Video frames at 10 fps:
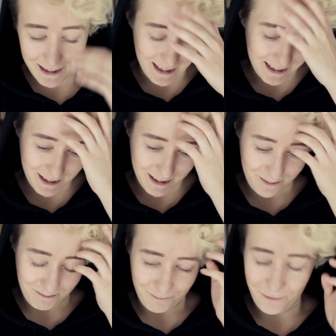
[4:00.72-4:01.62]
that's
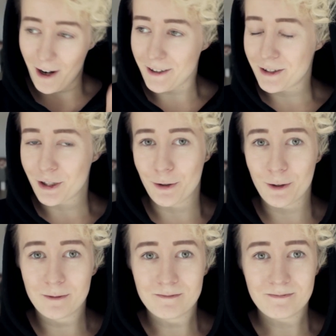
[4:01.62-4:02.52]
fine
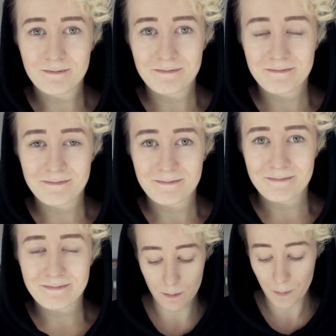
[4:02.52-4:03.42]
too.
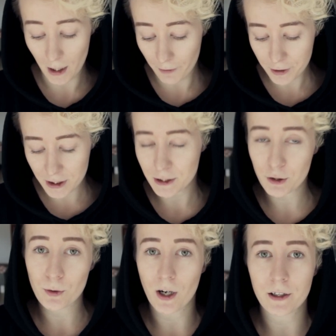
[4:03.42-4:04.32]
My other
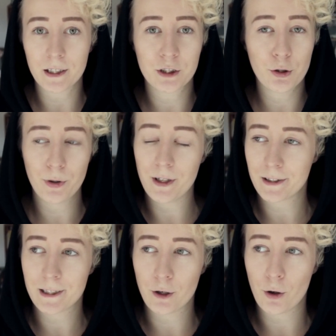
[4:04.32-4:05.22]
tattoo I got 2
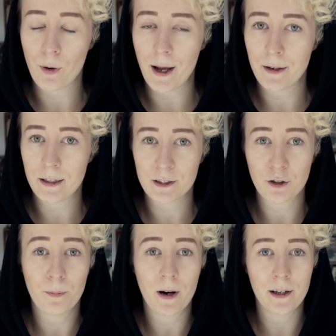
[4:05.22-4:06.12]
years ago and it's
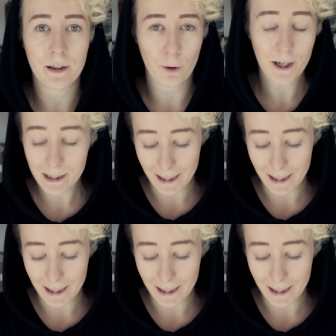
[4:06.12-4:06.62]
on my right